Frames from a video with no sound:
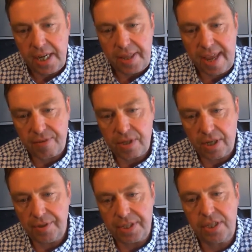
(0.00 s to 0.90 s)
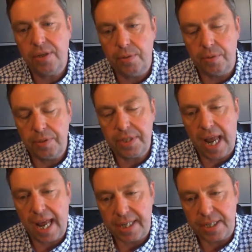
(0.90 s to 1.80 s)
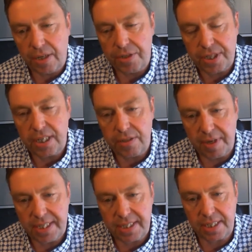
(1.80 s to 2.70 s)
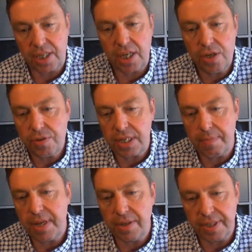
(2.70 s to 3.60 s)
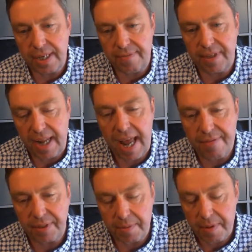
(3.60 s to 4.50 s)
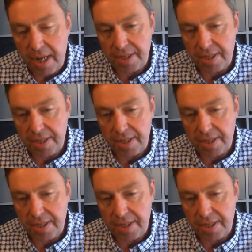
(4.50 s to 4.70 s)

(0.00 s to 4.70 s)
they've got the tools and aren't going to risk the security beyond the envelope